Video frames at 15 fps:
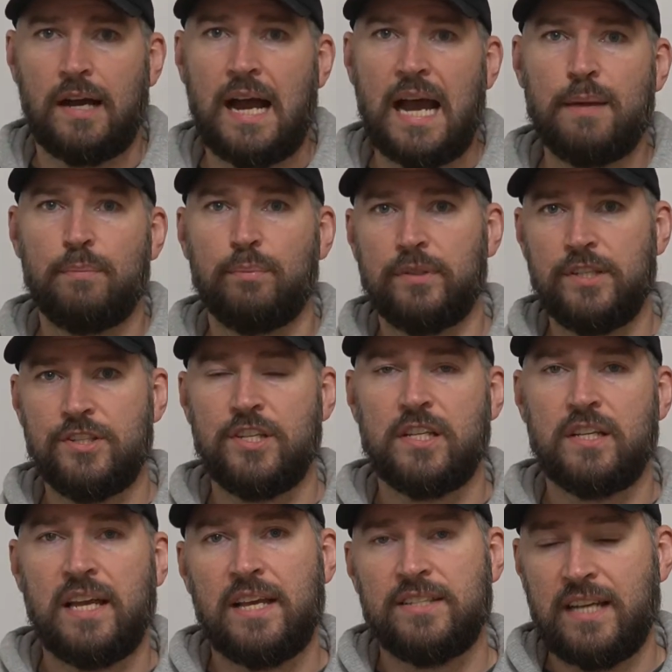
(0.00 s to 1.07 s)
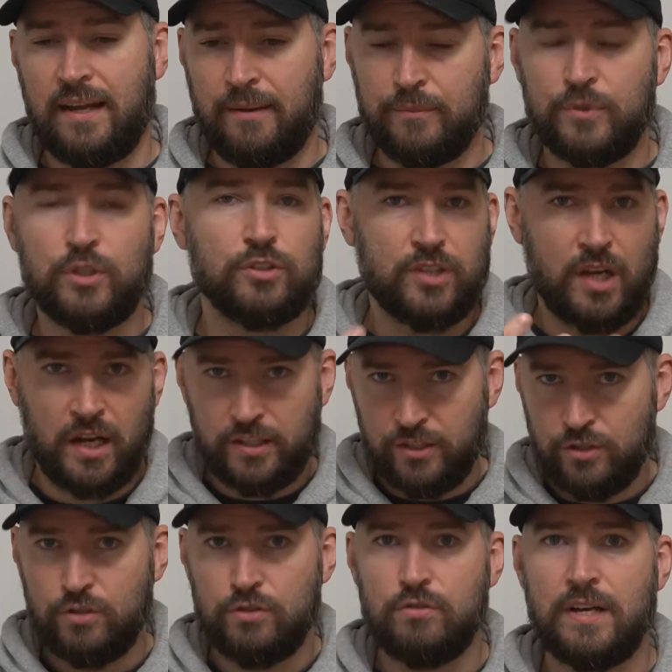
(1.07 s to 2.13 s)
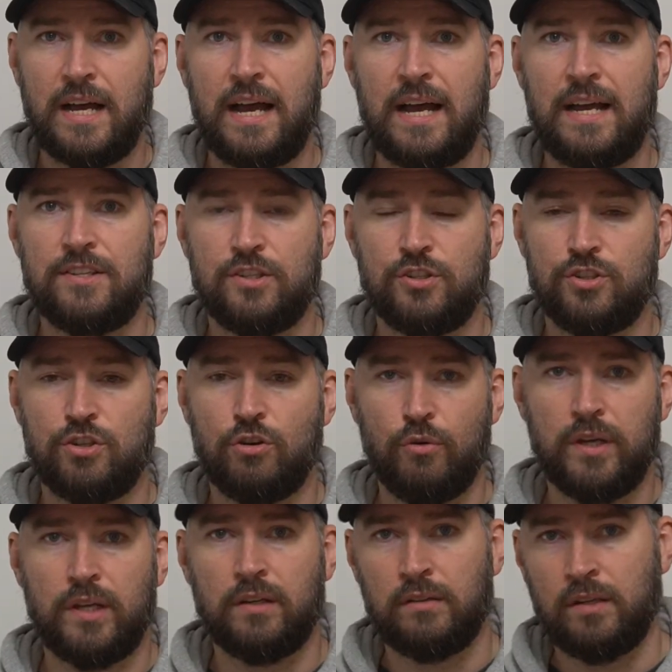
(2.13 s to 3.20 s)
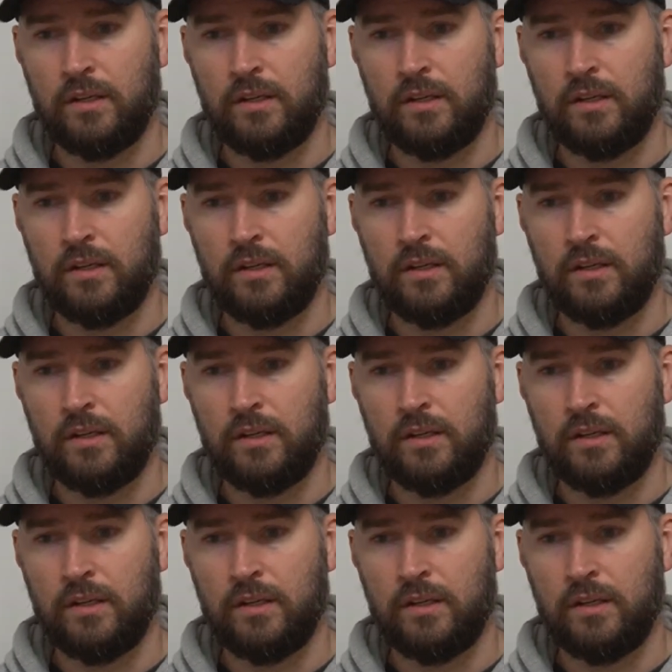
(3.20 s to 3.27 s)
eye-pleasing as I'm, talking to you guys and showing